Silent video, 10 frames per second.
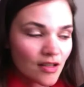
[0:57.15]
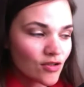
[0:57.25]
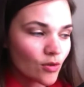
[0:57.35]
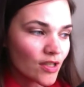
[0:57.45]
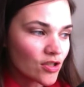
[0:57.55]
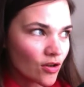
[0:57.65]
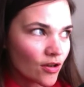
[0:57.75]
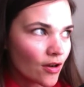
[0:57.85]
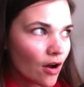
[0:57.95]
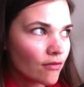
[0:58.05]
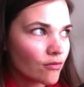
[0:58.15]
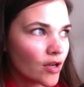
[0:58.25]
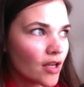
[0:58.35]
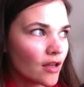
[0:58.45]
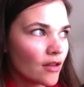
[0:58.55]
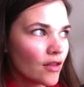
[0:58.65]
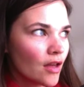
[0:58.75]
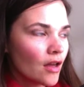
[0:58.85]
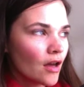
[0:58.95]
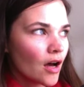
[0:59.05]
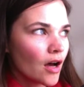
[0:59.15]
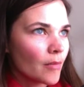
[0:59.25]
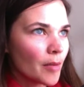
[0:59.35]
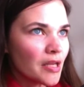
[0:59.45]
And so I started off with a